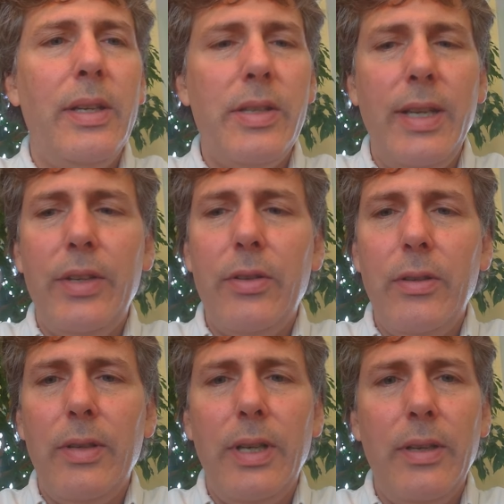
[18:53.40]

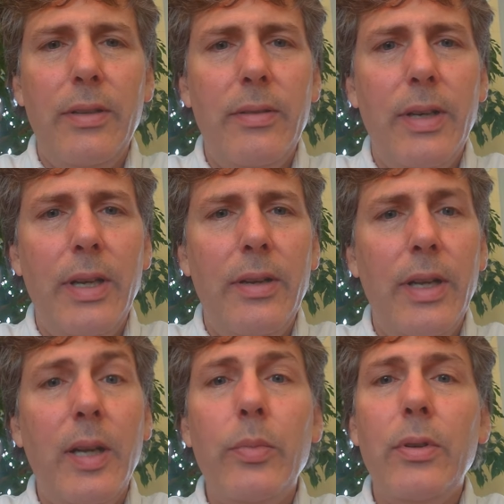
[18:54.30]
enter a
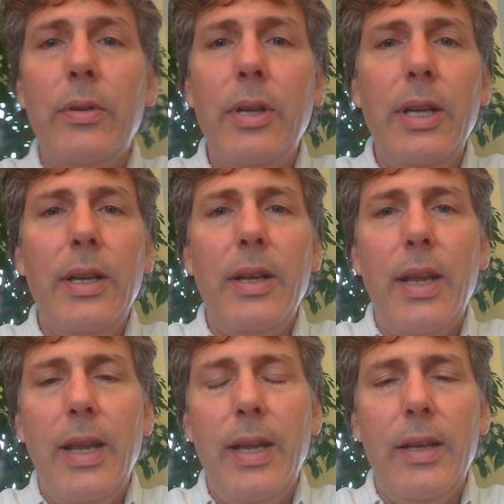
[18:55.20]
number,
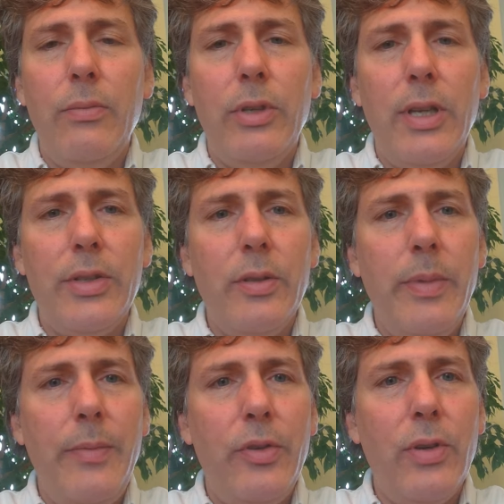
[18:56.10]
and we'll also
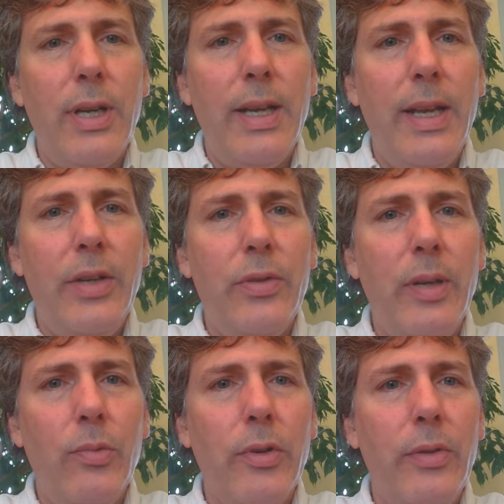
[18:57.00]
maybe try entering
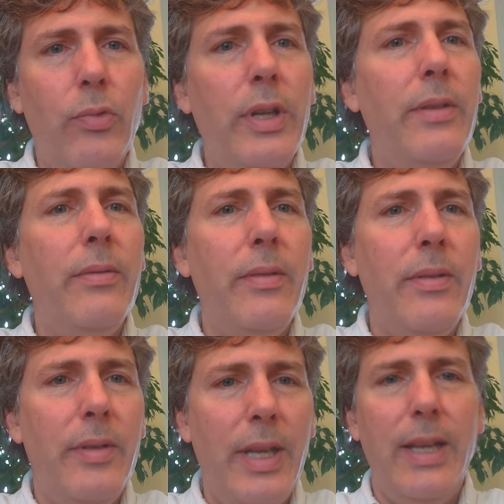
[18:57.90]
more than one
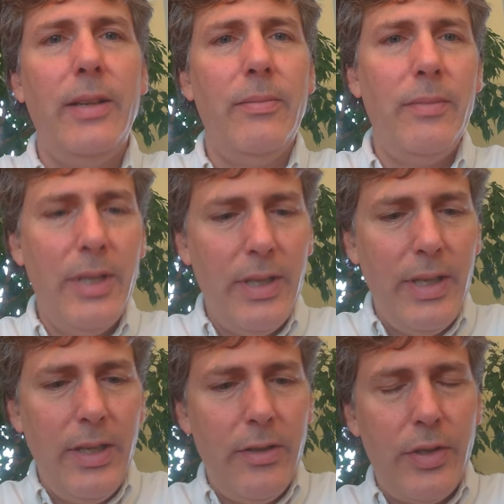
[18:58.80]
thing
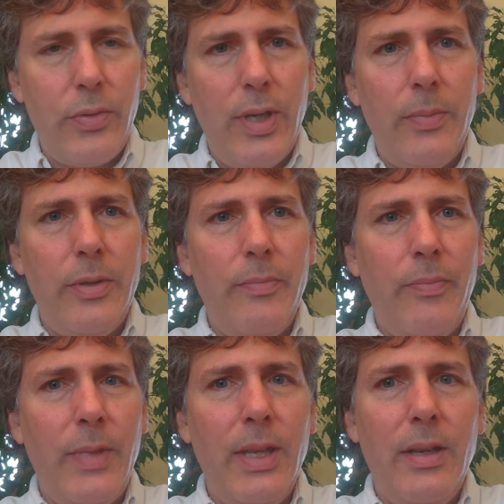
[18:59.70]
into the script.
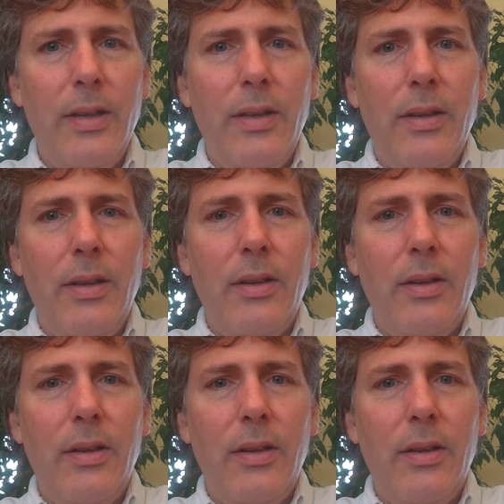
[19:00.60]
All